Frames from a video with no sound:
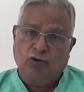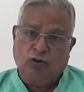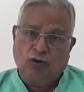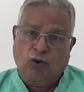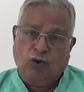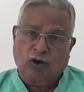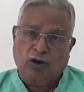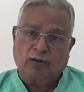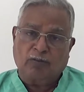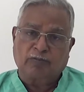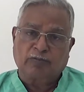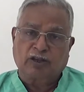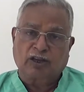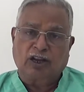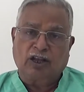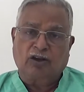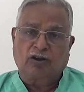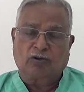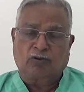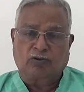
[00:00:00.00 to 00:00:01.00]
goal of
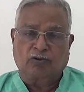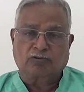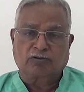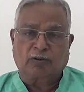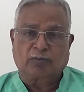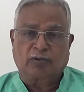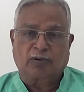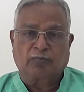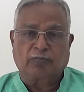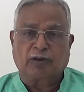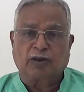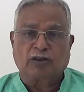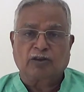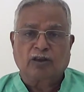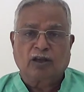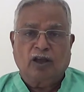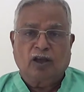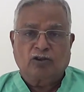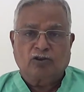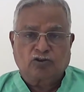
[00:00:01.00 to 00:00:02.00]
3 crores of
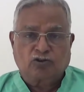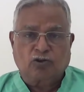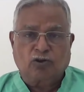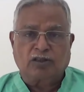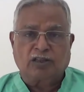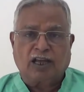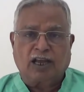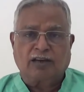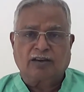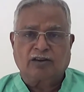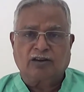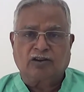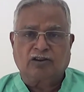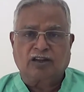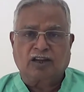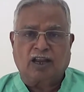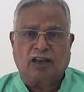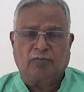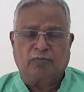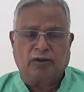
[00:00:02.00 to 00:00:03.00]
rupees, so that it
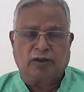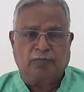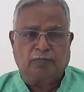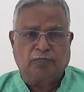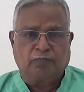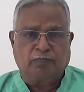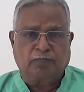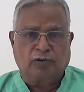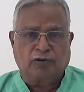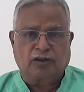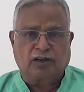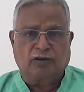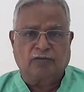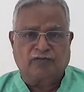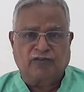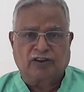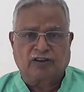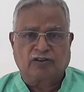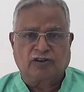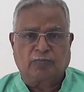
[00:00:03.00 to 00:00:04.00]
can be put in
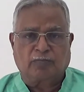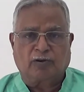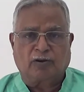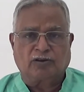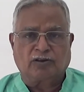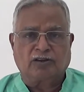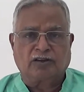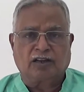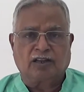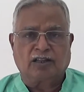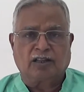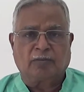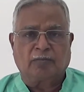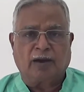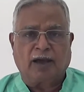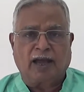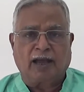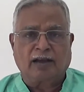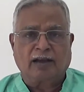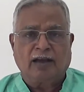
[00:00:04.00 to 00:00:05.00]
fixed deposit in the
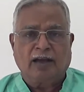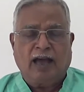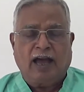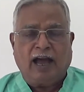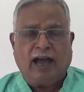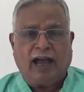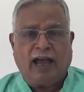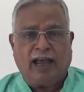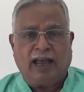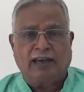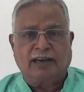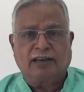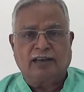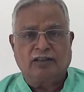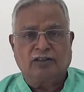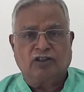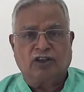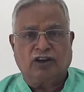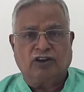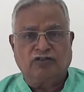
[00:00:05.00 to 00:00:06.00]
bank and
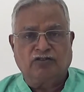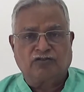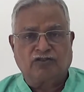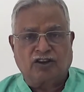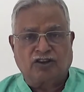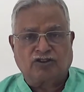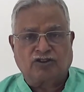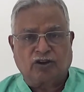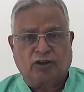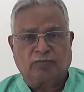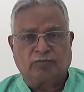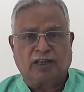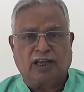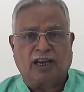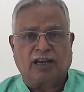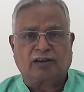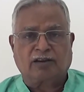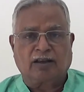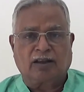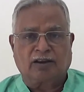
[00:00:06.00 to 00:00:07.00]
the interest of
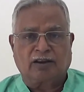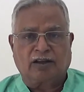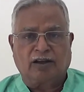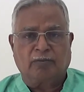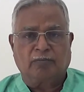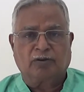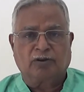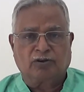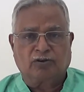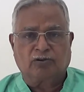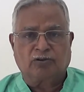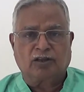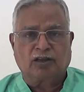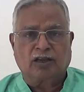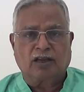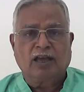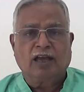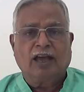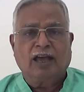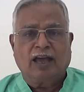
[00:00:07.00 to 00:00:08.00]
that can come into
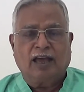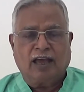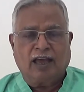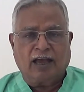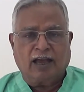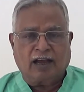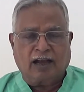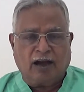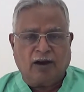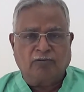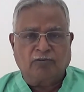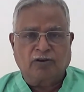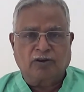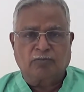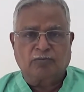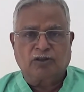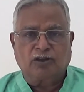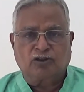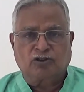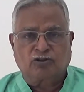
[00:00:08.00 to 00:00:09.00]
the account
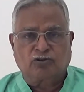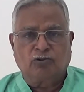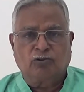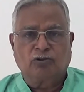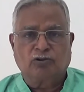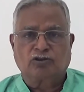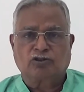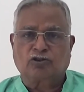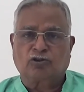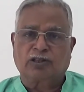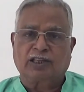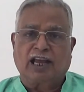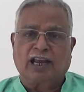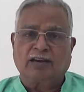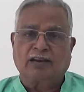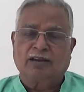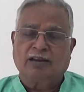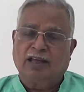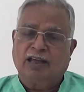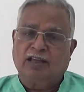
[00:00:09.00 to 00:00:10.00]
of the school, so
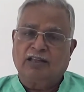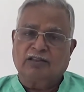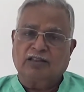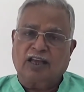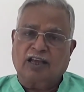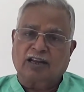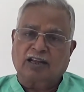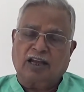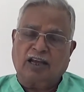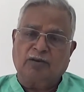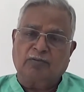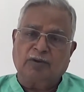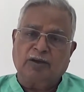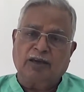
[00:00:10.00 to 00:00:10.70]
that there can